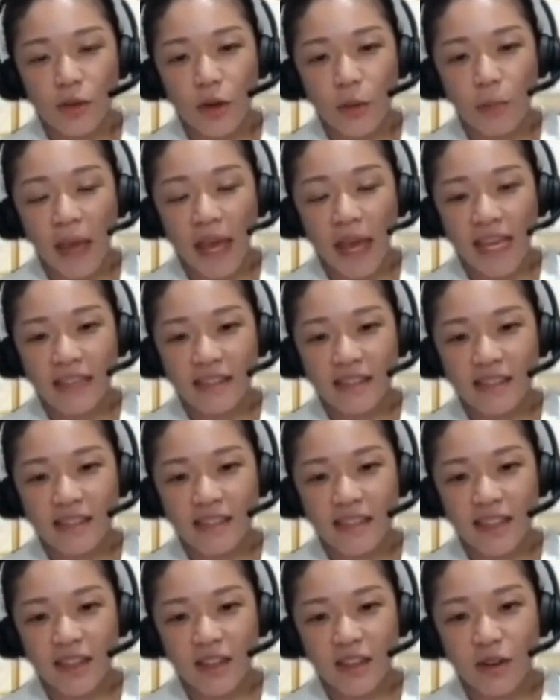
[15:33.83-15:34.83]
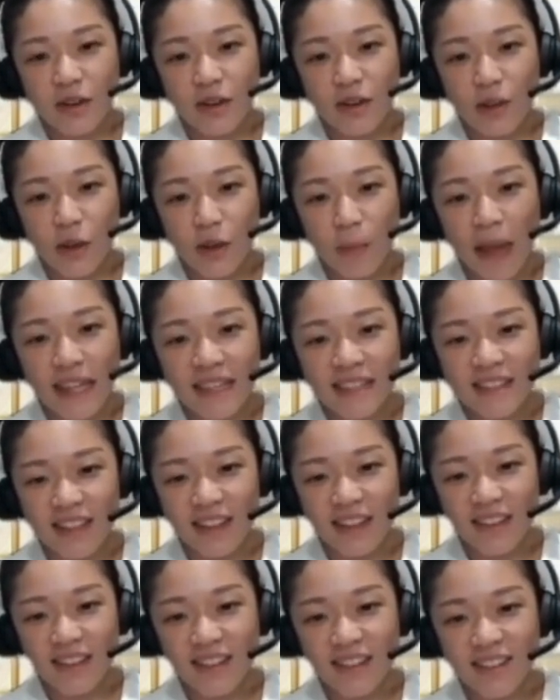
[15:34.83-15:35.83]
your paints and your
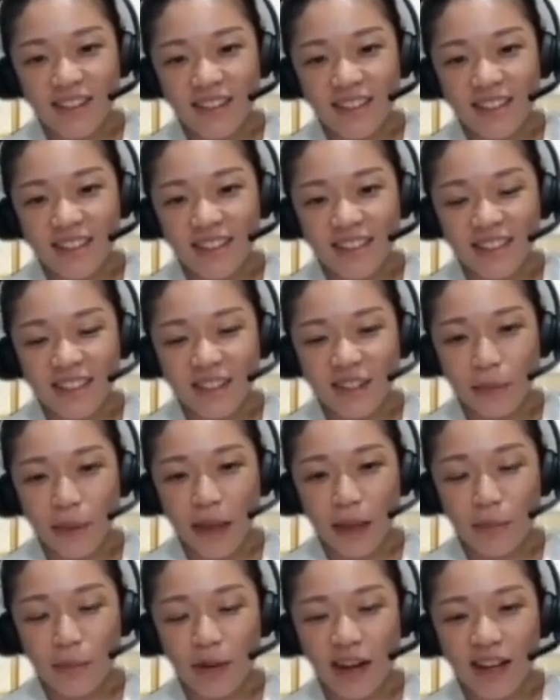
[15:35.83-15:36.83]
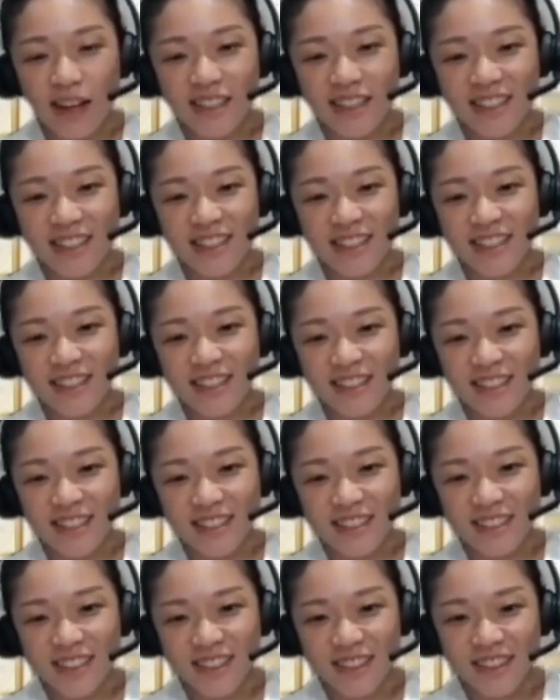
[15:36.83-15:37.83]
pencil and your paintbrush,
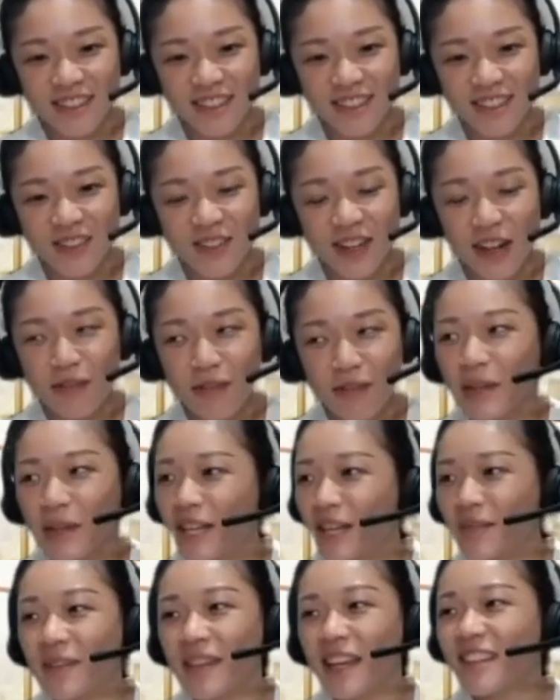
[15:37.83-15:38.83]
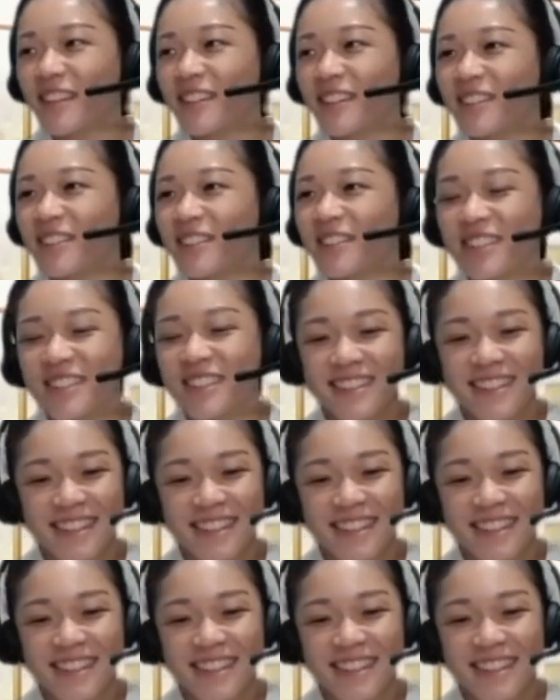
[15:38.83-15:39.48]
whatever medium that you use.